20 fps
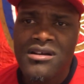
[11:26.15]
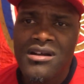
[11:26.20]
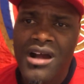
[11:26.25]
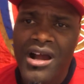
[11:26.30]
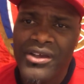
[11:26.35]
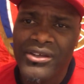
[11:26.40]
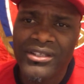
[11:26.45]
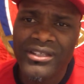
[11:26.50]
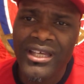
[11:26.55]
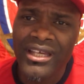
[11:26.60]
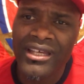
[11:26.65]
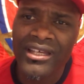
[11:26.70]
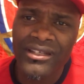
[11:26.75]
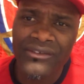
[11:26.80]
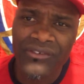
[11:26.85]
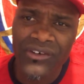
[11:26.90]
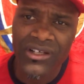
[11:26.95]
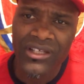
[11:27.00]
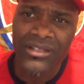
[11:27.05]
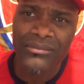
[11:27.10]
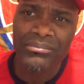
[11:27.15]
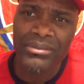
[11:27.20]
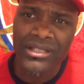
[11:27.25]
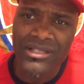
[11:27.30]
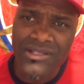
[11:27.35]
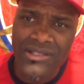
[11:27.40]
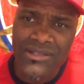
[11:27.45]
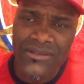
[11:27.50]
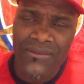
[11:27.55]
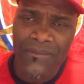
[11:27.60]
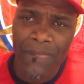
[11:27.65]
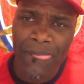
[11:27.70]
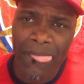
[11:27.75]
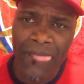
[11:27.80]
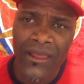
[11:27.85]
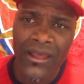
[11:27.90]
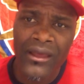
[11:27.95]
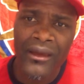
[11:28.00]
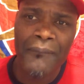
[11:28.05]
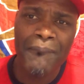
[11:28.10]
Are you taking a fucking piss?
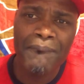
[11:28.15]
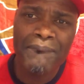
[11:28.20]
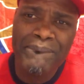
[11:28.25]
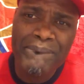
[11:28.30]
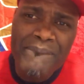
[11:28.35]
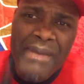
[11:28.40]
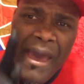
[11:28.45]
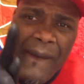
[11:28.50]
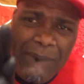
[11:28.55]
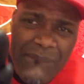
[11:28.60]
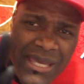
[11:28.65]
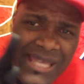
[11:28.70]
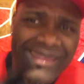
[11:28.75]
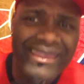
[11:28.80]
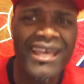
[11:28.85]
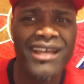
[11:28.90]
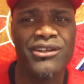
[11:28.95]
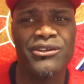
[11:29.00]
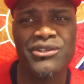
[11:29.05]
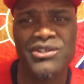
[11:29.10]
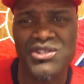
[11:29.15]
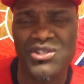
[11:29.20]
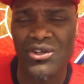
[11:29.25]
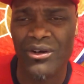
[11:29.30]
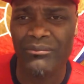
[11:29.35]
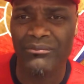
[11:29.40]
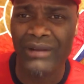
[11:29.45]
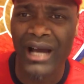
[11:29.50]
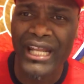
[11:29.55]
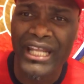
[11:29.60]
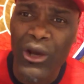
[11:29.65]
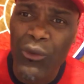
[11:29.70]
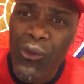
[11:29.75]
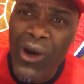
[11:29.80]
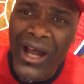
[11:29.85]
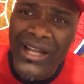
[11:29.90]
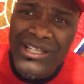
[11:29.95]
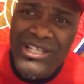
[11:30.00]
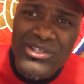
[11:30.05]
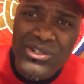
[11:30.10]
Let me tell you something, and I
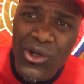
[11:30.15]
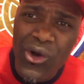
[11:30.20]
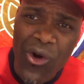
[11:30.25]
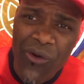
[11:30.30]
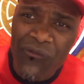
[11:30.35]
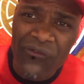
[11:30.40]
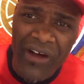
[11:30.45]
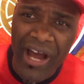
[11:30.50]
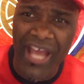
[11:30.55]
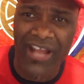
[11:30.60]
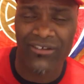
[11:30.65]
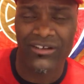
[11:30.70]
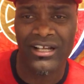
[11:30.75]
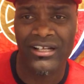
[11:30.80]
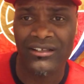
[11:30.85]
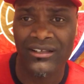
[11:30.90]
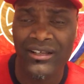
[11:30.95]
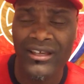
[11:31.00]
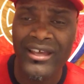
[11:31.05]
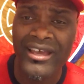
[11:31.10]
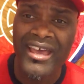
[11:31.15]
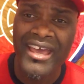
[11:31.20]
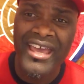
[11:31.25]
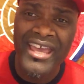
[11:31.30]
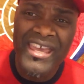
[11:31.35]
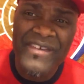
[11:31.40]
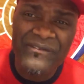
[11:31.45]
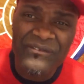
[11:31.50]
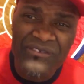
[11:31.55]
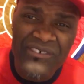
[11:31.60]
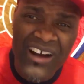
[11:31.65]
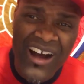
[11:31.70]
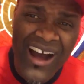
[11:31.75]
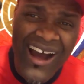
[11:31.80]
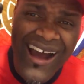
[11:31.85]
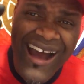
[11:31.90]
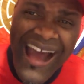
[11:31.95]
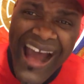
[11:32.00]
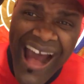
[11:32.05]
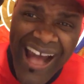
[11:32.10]
want this to go viral. If
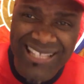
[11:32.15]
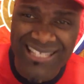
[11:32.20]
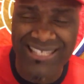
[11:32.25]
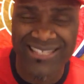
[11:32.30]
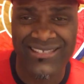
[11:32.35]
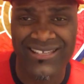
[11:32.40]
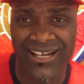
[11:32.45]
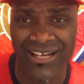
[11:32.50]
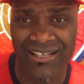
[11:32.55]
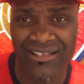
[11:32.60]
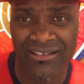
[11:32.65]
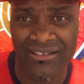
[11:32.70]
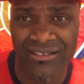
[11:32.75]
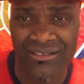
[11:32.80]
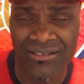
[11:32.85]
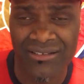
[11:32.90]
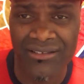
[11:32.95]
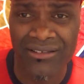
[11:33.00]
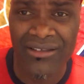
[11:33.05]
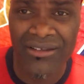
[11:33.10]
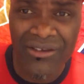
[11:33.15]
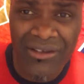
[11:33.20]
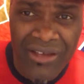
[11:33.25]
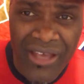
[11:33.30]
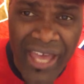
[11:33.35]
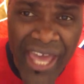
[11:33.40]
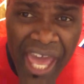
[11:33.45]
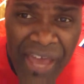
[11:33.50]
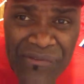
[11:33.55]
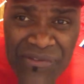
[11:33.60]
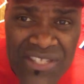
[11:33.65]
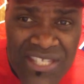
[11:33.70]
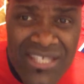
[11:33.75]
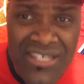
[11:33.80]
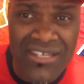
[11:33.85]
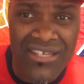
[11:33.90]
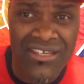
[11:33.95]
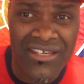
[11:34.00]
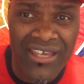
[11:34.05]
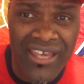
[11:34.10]
Arsenal
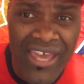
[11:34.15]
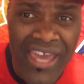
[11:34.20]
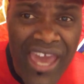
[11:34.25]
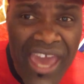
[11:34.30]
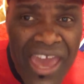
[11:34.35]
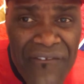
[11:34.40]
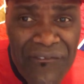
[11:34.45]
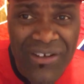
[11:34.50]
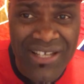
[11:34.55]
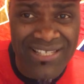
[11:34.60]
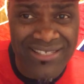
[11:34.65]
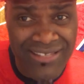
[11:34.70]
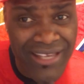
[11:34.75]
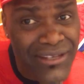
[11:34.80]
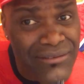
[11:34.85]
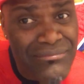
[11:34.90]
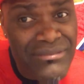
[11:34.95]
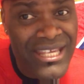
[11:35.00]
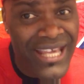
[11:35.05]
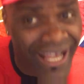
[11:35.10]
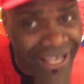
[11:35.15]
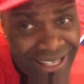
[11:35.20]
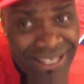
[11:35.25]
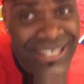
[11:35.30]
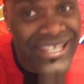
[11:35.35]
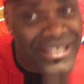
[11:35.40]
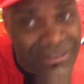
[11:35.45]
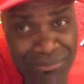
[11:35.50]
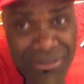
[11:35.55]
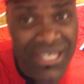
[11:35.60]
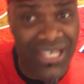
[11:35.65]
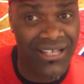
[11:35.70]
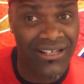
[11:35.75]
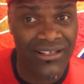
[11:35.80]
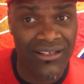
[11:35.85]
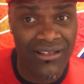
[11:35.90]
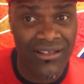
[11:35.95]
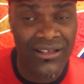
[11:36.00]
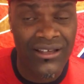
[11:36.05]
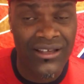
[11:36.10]
FC ever send me an email